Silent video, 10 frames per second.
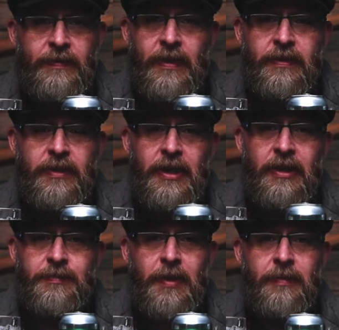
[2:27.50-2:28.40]
I found it there,
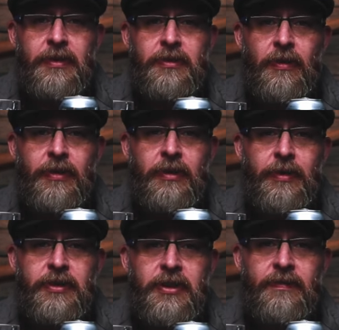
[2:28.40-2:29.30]
it's probably sold in a
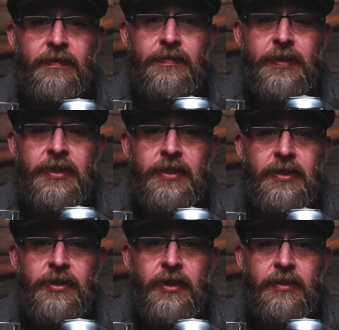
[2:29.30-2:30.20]
bunch of different places
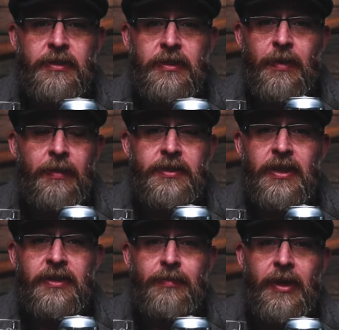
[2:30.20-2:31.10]
in Jersey. Probably
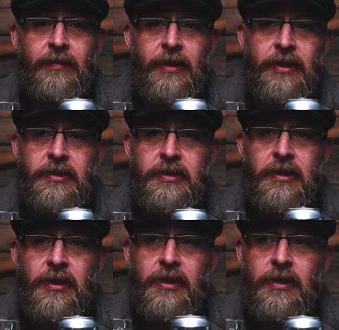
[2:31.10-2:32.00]
check the buy rights
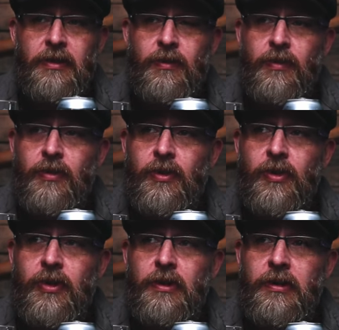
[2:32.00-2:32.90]

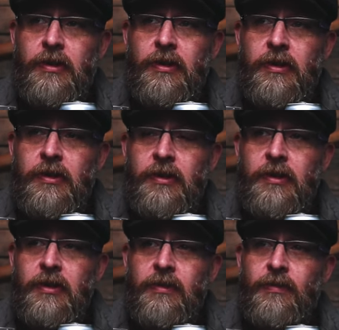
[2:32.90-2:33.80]
or
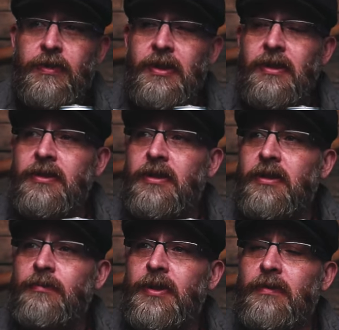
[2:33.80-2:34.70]
what the hell is that
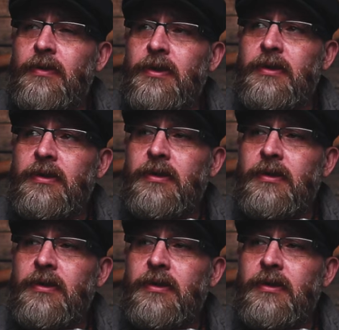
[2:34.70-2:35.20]
other big one?